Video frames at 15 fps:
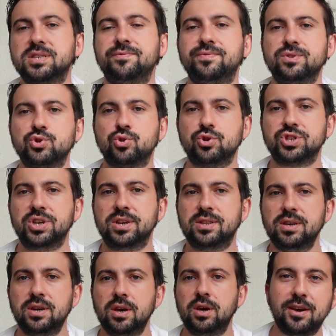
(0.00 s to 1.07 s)
Nice
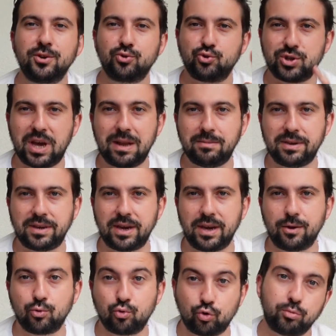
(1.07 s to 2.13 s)
information,
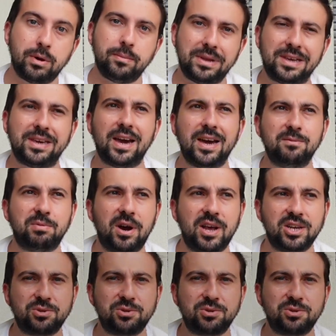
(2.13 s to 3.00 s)
gourmet information you